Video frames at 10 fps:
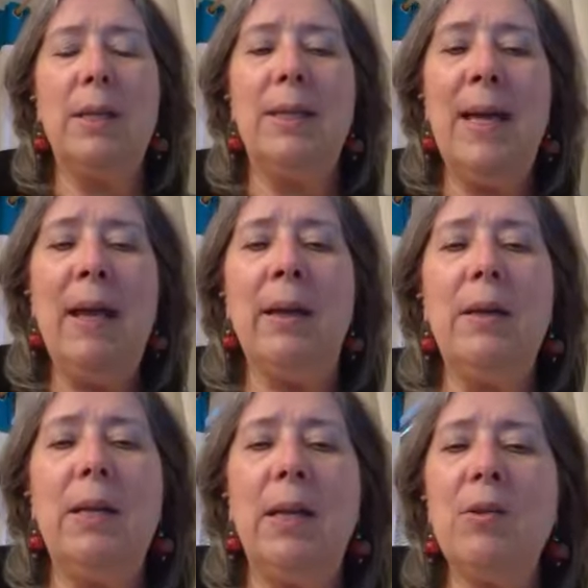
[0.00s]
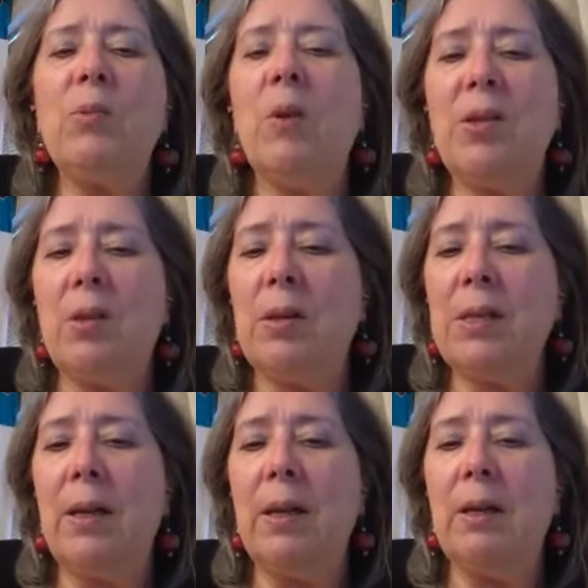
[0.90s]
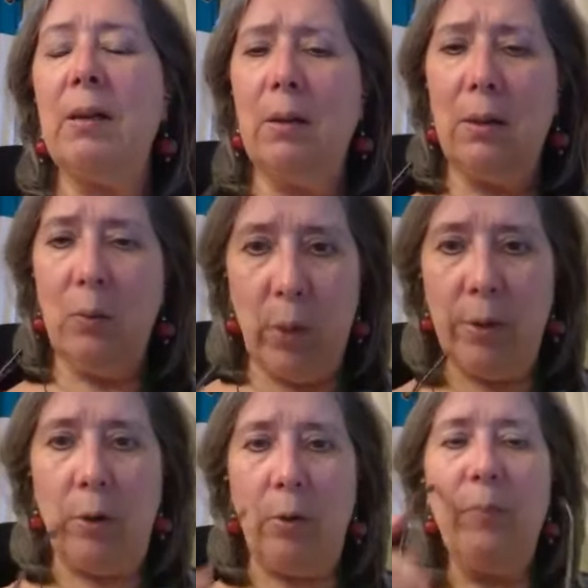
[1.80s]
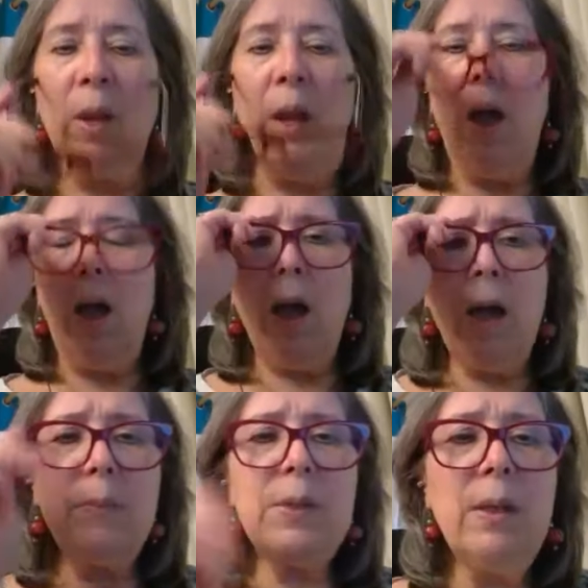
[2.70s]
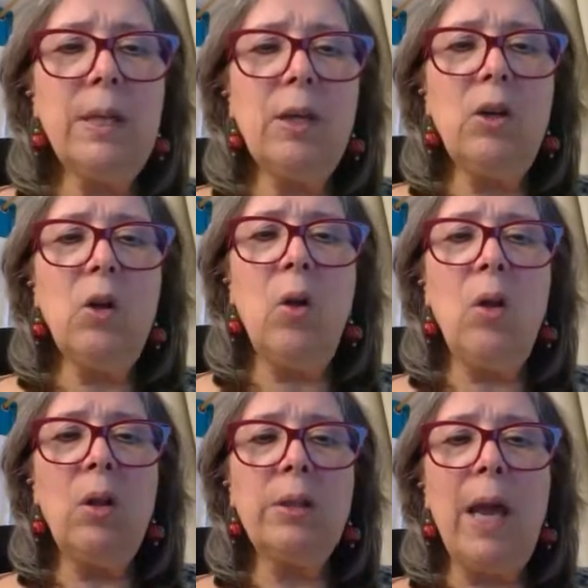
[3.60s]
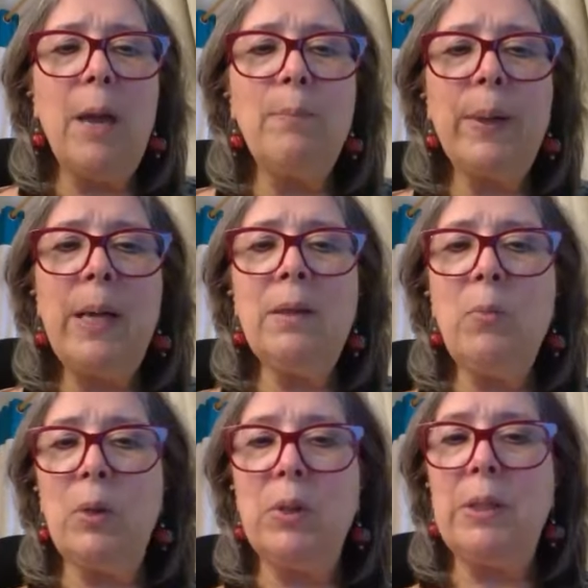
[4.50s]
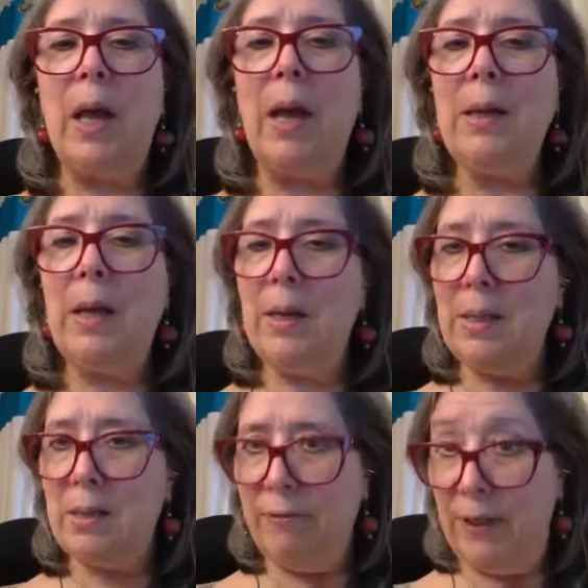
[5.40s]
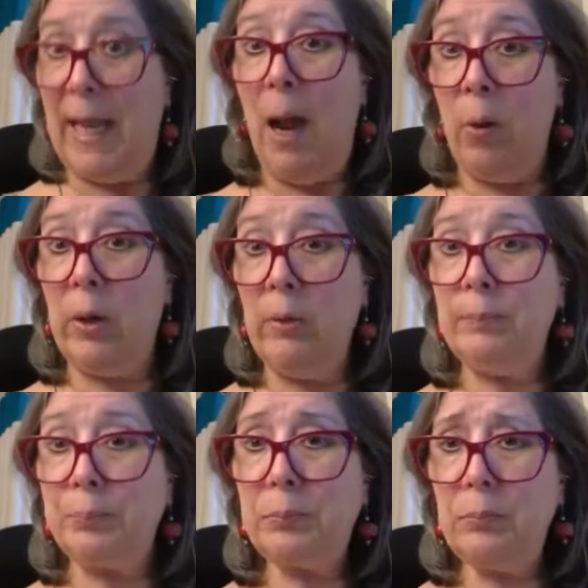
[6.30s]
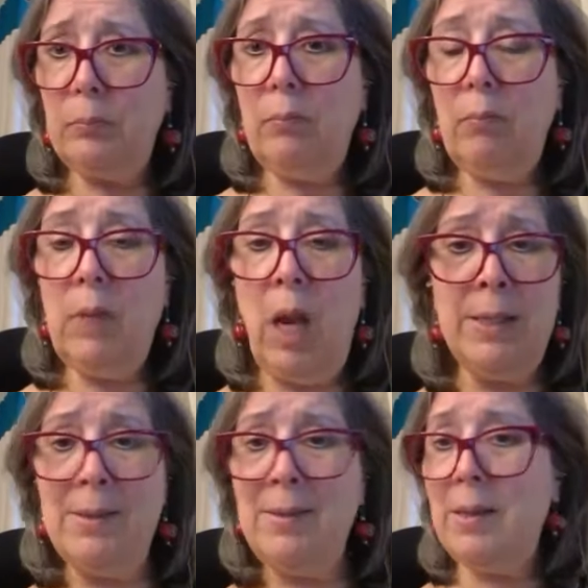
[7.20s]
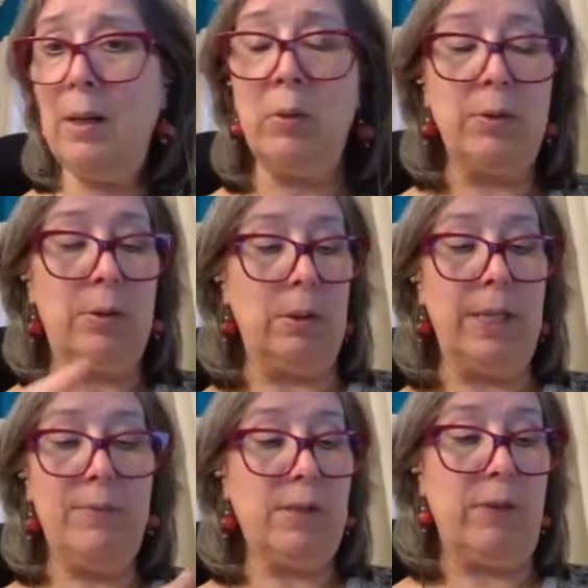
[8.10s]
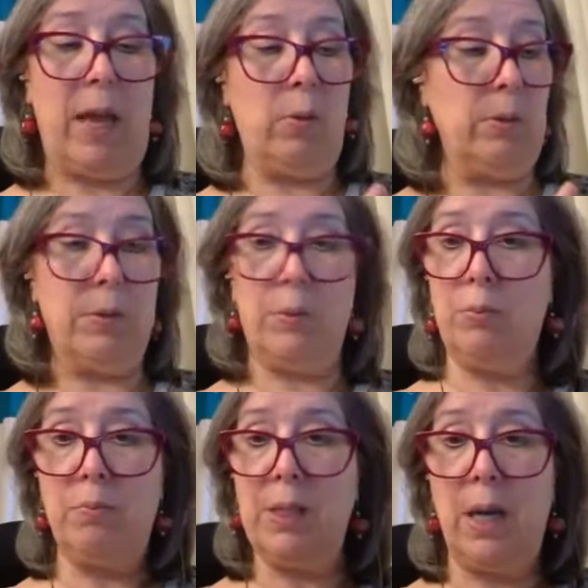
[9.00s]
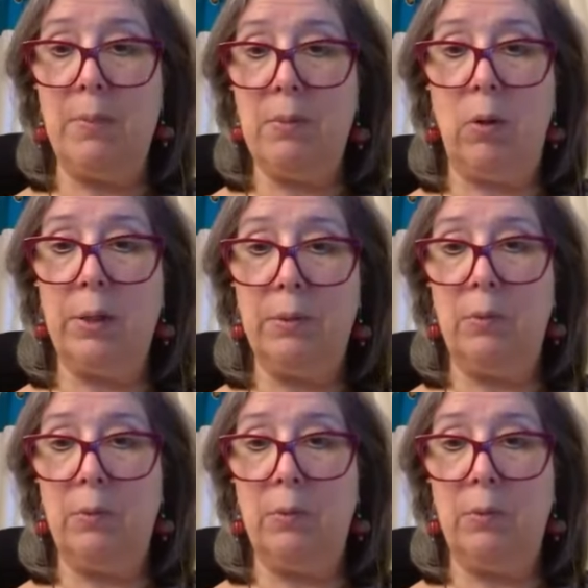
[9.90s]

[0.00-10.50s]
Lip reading: Then here's where it starts getting weirder. Something called Ambretta montana. It's a flower. It doesn't say whether the leaves, flowers, stems, what.